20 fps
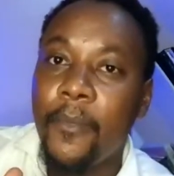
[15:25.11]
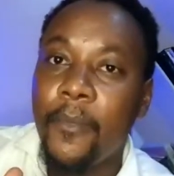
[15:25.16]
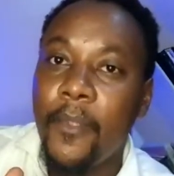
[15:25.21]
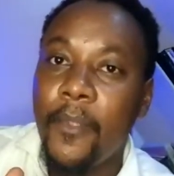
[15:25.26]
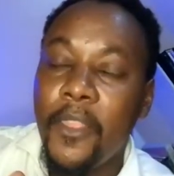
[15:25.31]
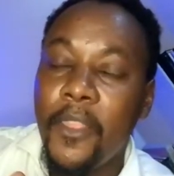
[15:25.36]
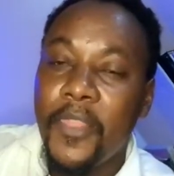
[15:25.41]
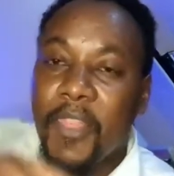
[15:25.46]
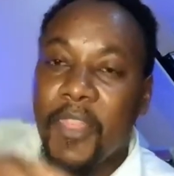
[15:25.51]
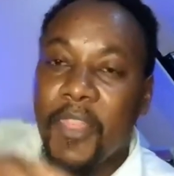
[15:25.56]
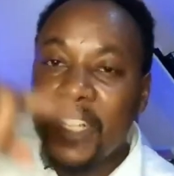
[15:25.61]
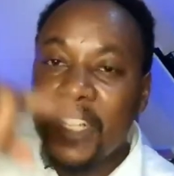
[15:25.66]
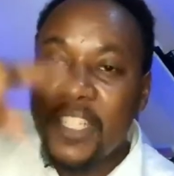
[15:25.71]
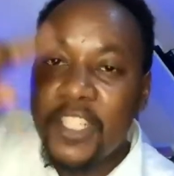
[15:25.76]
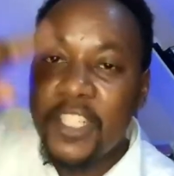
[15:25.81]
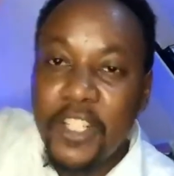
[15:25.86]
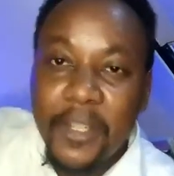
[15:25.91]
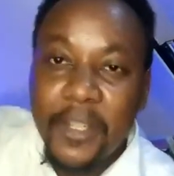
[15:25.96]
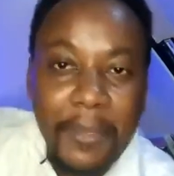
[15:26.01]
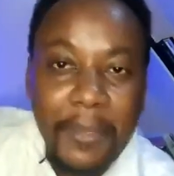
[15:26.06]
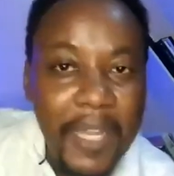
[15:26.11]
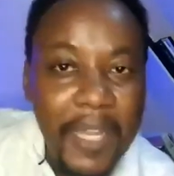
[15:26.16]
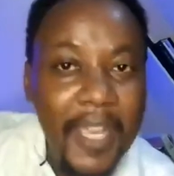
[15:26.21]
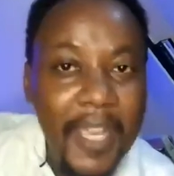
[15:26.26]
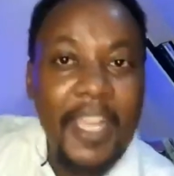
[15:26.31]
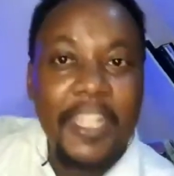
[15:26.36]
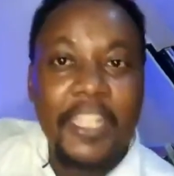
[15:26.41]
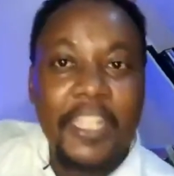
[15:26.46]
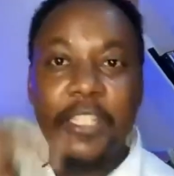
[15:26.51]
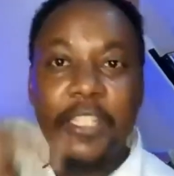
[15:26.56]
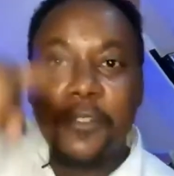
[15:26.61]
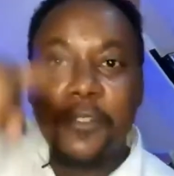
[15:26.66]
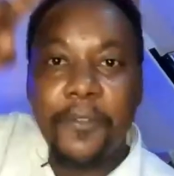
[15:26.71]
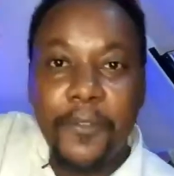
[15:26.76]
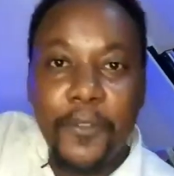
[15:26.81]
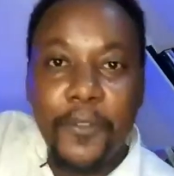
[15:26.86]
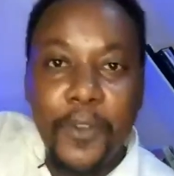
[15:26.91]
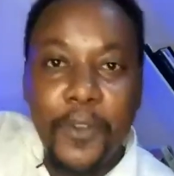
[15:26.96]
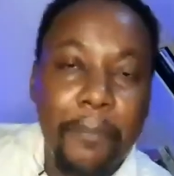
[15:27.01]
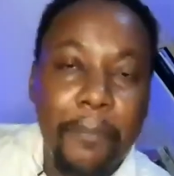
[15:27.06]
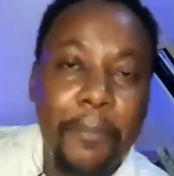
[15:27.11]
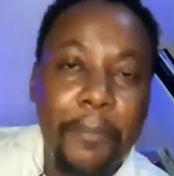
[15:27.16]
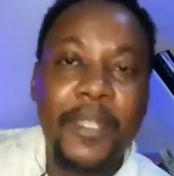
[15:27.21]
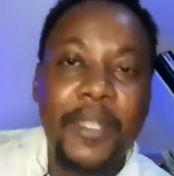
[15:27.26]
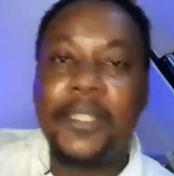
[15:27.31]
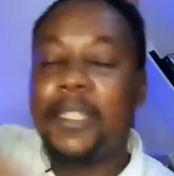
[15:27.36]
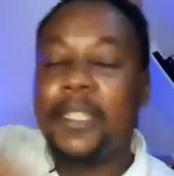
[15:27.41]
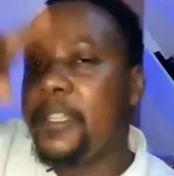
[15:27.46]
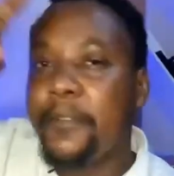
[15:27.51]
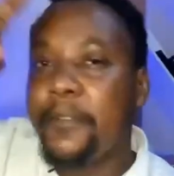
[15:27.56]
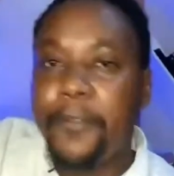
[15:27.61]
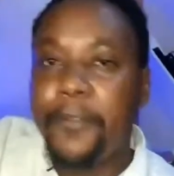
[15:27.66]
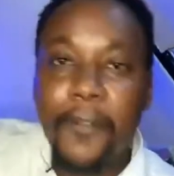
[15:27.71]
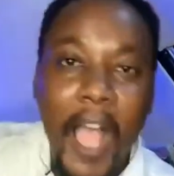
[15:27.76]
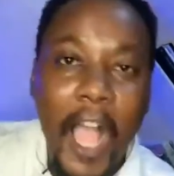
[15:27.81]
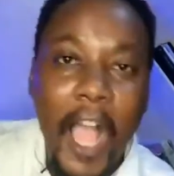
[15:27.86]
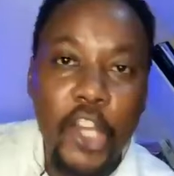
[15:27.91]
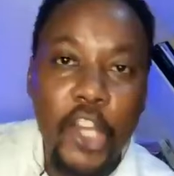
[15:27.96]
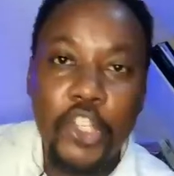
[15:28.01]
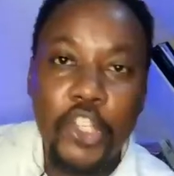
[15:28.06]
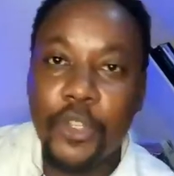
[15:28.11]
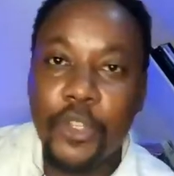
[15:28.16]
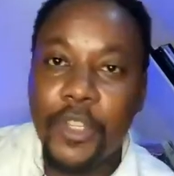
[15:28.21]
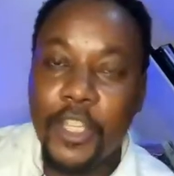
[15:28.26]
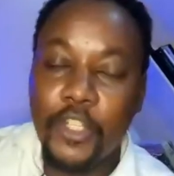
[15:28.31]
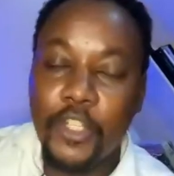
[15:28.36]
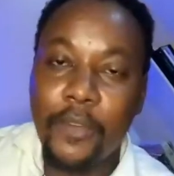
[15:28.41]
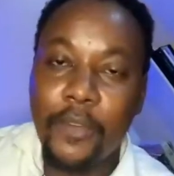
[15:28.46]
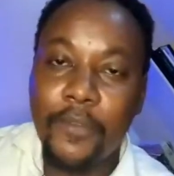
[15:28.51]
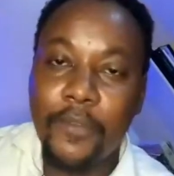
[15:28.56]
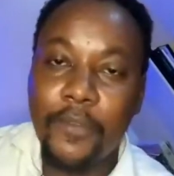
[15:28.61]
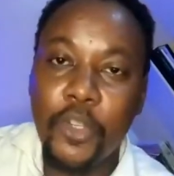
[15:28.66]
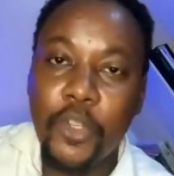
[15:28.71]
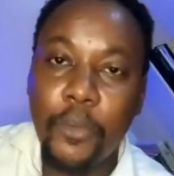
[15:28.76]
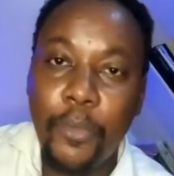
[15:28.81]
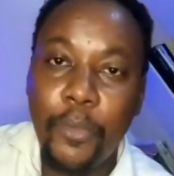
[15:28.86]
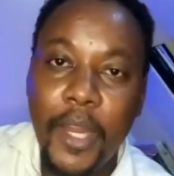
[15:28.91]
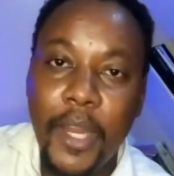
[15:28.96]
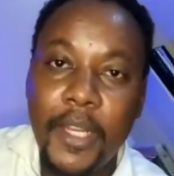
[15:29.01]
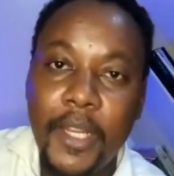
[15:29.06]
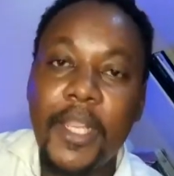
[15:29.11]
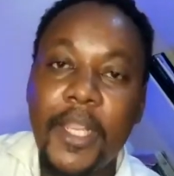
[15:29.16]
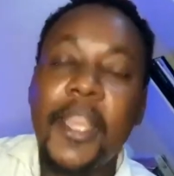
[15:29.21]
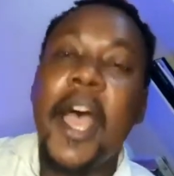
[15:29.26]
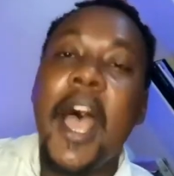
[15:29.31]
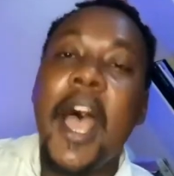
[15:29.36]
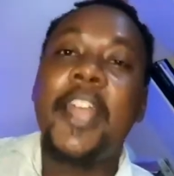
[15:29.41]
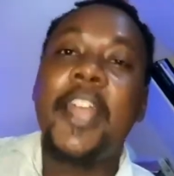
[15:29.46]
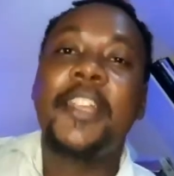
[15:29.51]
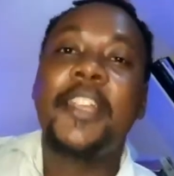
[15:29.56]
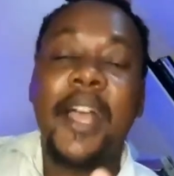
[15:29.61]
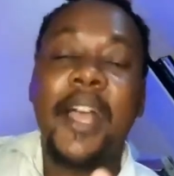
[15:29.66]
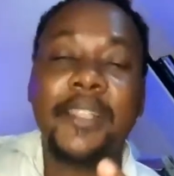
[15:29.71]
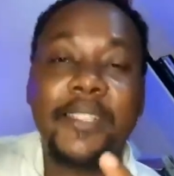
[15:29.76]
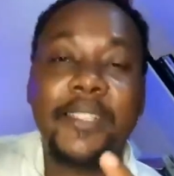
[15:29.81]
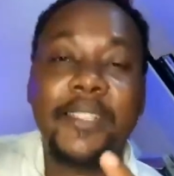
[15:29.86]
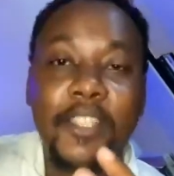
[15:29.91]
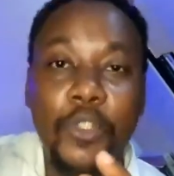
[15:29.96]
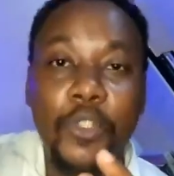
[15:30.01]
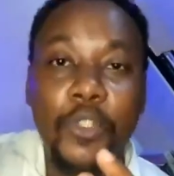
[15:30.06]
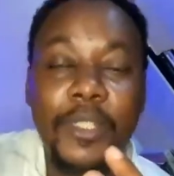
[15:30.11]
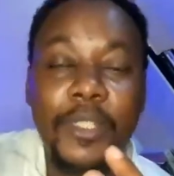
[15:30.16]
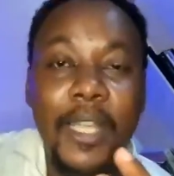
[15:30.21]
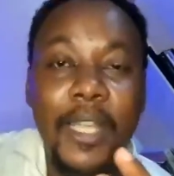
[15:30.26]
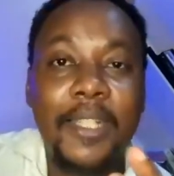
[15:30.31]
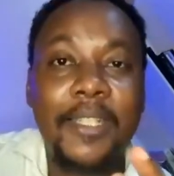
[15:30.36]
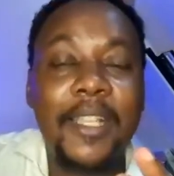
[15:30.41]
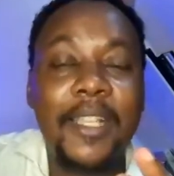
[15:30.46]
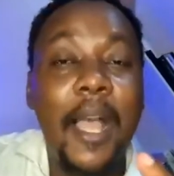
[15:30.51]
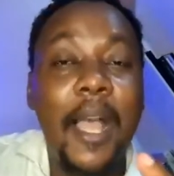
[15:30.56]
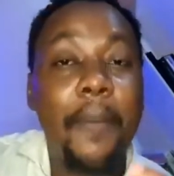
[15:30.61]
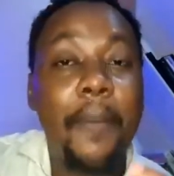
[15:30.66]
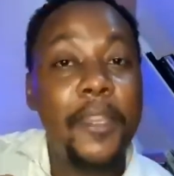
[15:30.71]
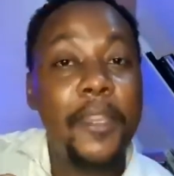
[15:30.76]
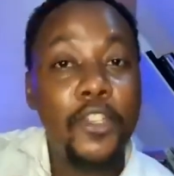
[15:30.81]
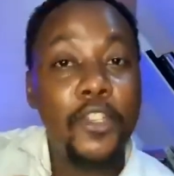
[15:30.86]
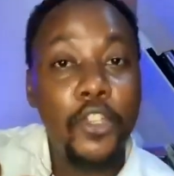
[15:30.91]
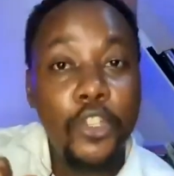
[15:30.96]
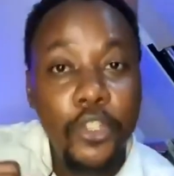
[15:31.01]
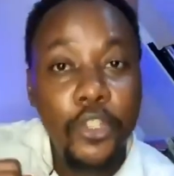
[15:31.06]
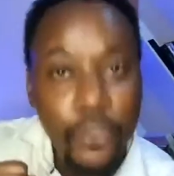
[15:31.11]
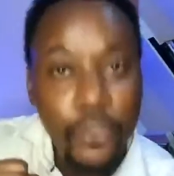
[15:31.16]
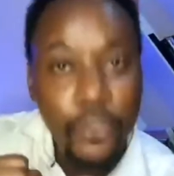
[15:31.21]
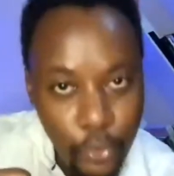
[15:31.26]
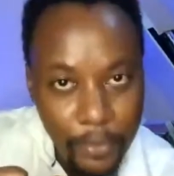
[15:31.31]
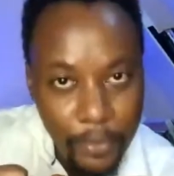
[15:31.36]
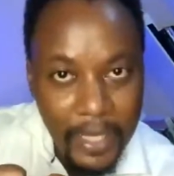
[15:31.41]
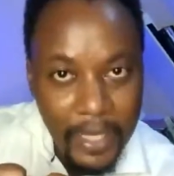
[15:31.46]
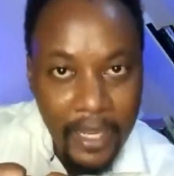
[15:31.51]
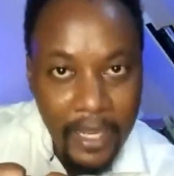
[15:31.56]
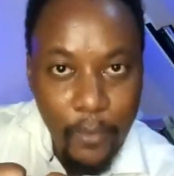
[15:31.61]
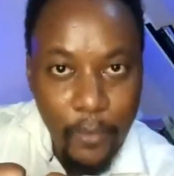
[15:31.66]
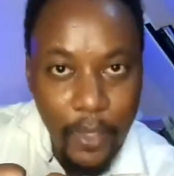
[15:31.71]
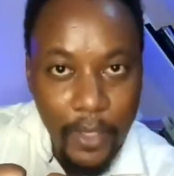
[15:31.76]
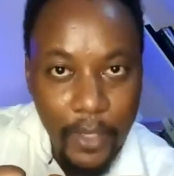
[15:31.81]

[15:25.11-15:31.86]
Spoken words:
that negative repetitive action that you have in your brain, and you start coming to become one.